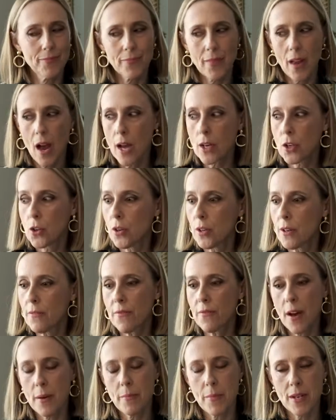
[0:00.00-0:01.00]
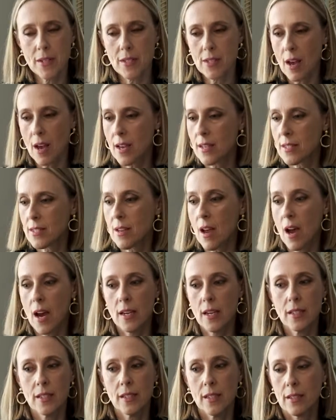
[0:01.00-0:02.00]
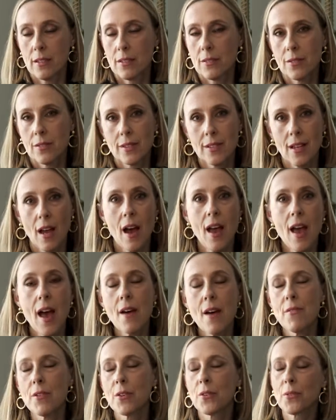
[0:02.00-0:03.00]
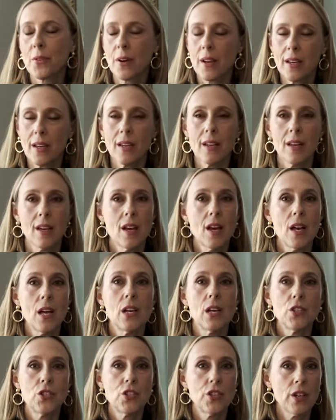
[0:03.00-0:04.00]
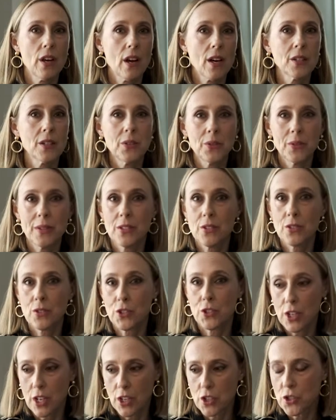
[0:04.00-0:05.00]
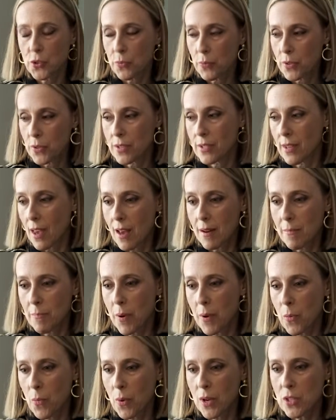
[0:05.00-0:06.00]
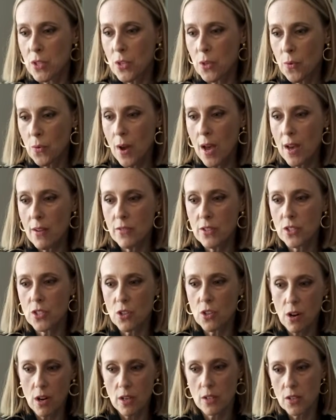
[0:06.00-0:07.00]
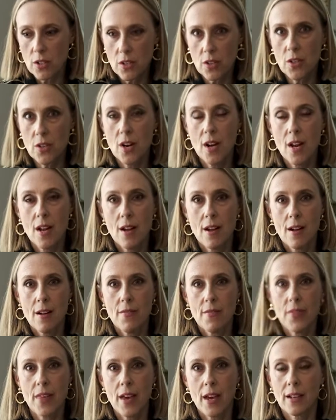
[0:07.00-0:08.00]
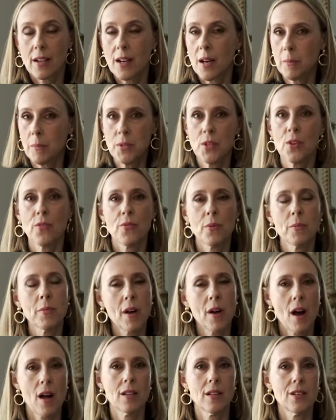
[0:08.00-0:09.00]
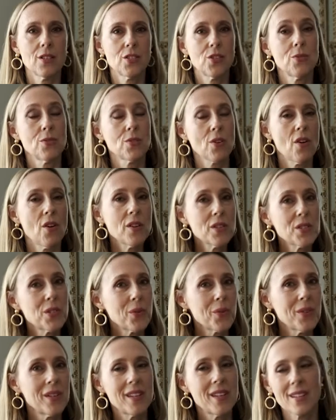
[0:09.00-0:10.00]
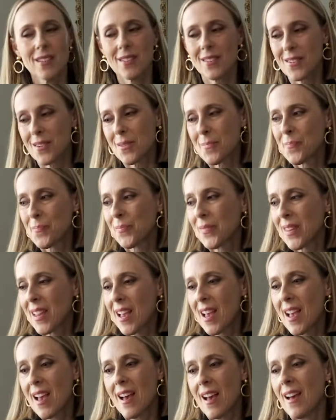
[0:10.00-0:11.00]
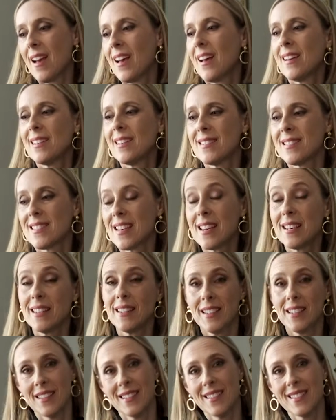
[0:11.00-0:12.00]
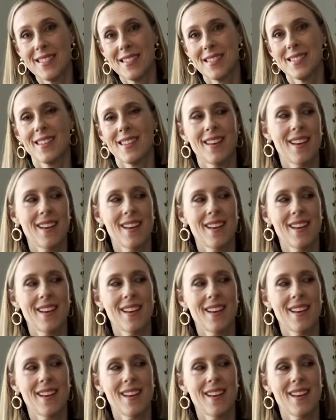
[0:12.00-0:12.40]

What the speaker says: I couldn't find my size 9 needles. I have a great Chiagu interchangeable set, but when you have a daughter that comes home from college who's also a knitter and needs